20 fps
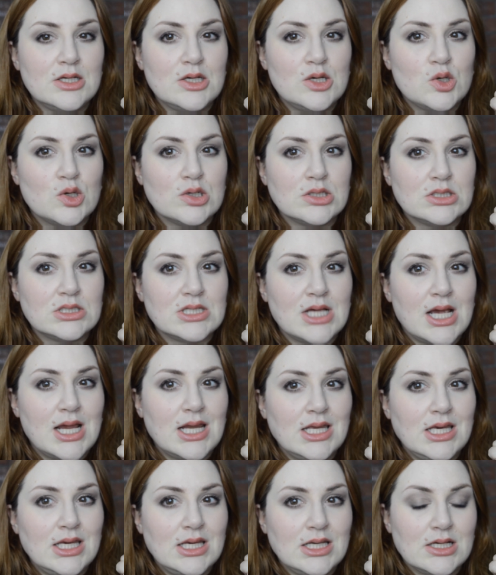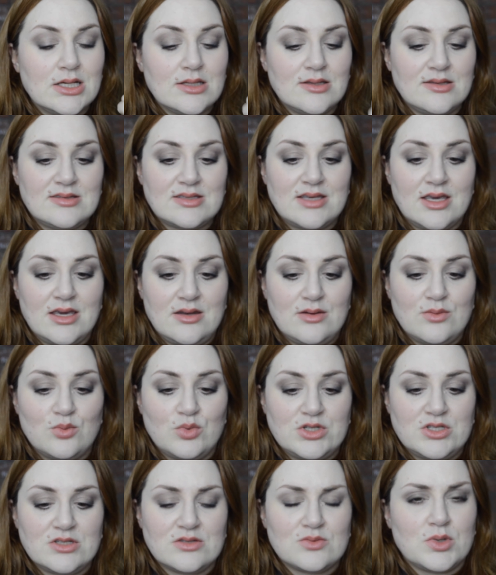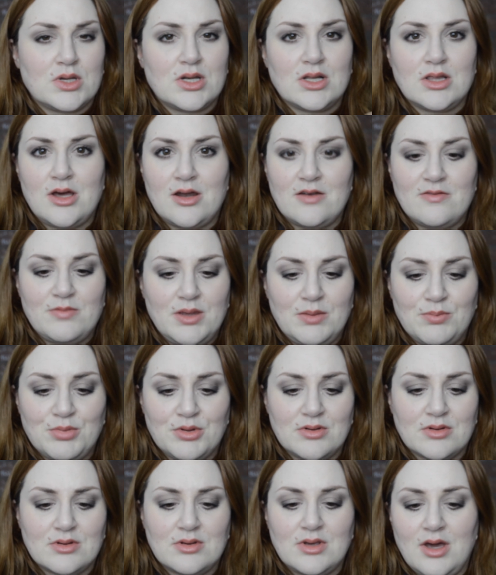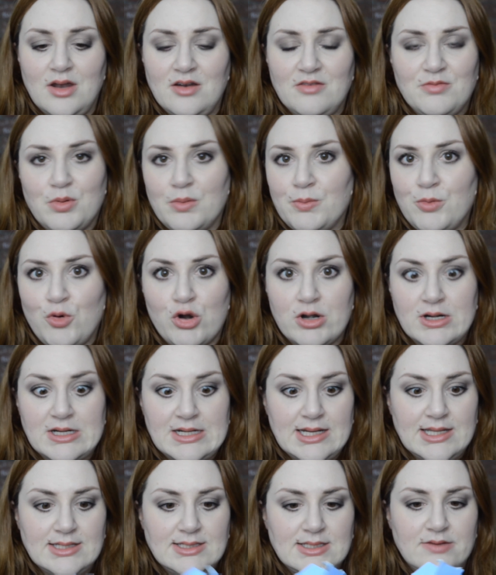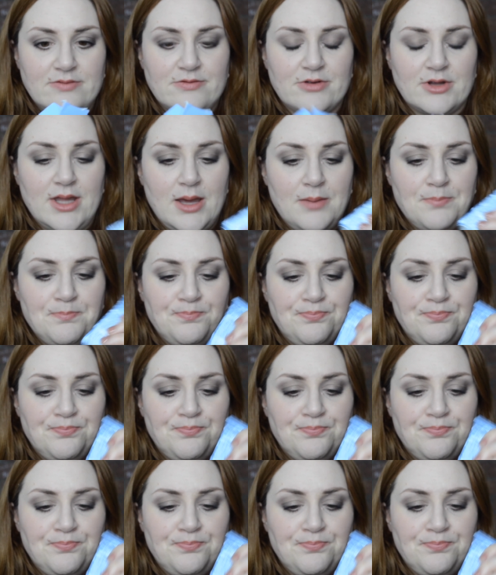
or shiny on the skin, which is what a lot of people kind of purported it did for them.